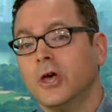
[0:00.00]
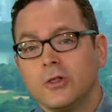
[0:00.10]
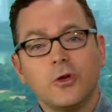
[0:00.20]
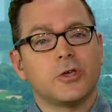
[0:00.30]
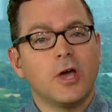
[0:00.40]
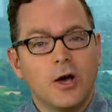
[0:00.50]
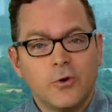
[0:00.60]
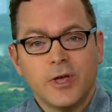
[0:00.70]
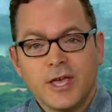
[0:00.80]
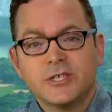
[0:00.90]
Look, Yahoo
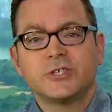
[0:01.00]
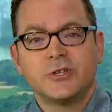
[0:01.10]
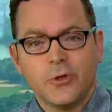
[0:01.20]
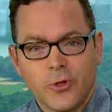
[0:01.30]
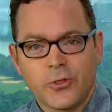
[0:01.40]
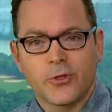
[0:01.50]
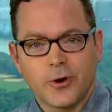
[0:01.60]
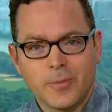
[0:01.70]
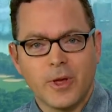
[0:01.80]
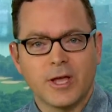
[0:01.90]
is still the
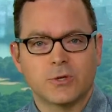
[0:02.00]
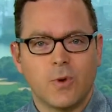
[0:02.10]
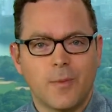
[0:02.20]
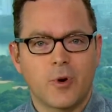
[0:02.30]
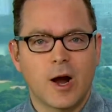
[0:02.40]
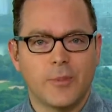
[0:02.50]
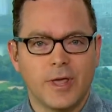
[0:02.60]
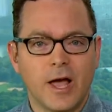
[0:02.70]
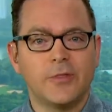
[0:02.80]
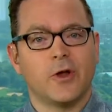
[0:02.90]
3rd biggest web property
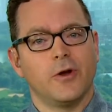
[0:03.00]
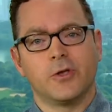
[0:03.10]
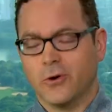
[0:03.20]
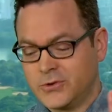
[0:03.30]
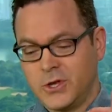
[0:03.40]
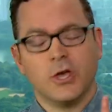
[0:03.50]
out there. It goes